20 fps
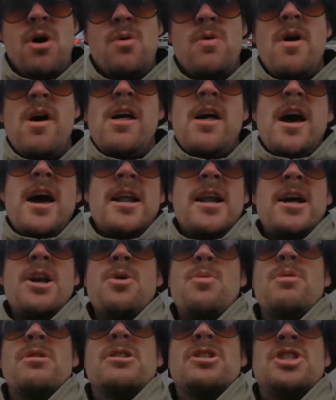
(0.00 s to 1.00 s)
And I don't want to
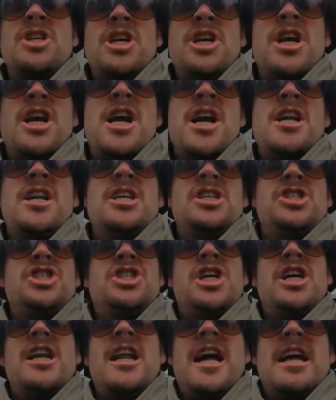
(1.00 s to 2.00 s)
see any shit
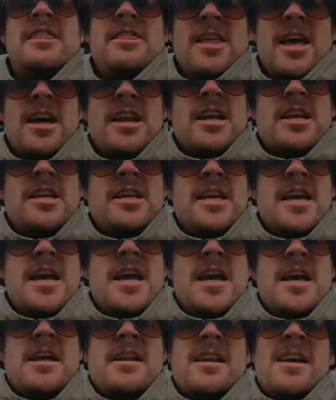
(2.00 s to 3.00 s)
like that again.
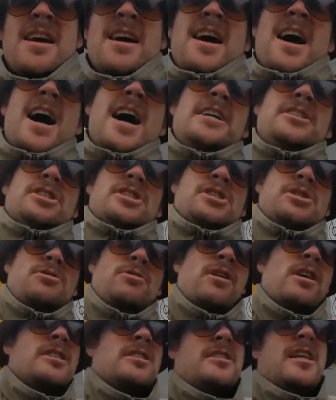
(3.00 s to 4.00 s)
I just crossed
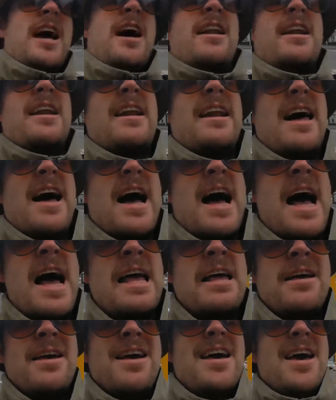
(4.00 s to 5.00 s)
out a lie
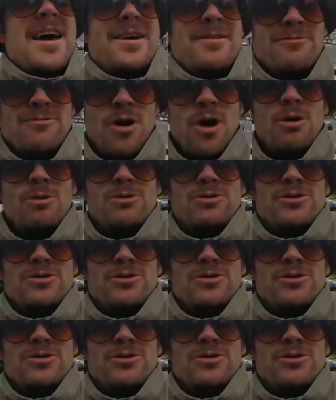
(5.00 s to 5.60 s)
and wrote the